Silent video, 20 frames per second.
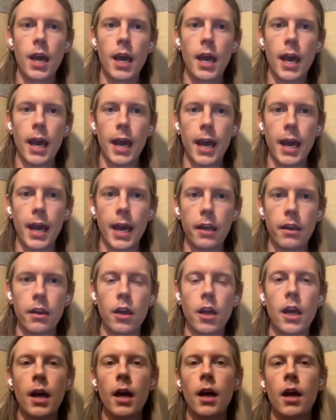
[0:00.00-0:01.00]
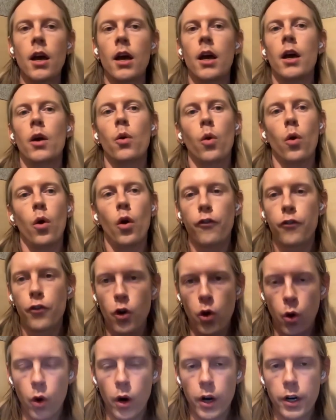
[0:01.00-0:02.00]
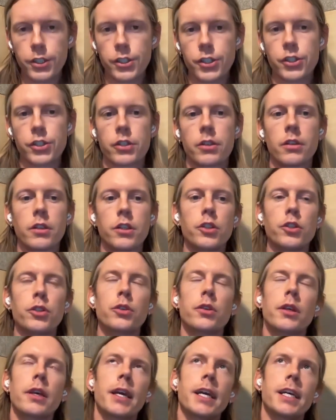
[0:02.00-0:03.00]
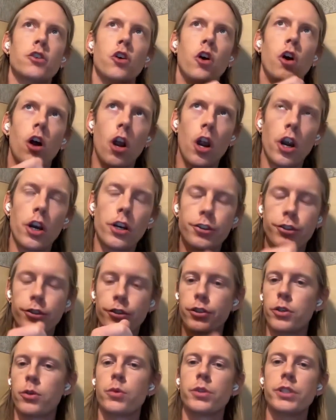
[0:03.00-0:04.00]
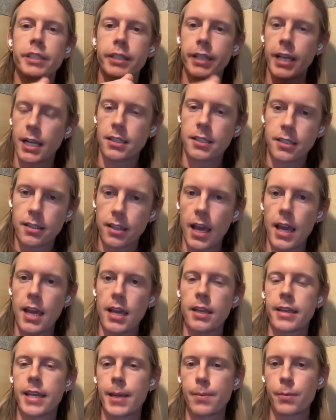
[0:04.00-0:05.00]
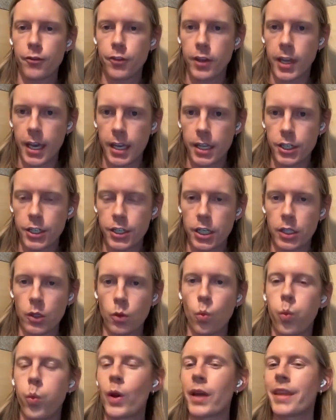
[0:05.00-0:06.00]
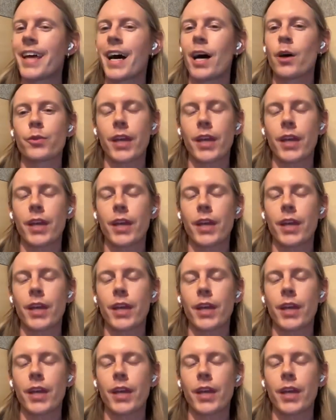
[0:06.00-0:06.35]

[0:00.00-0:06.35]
And of course, it's hard to do just a gamification without